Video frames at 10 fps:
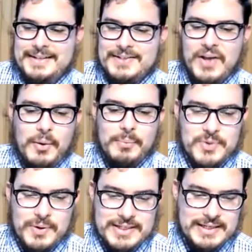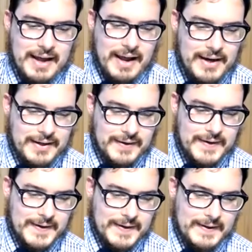Psalm 29
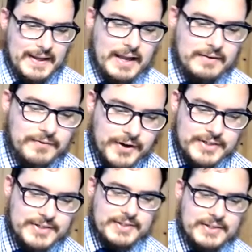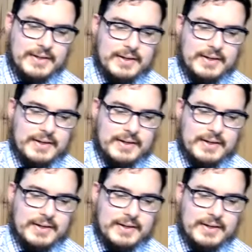and verse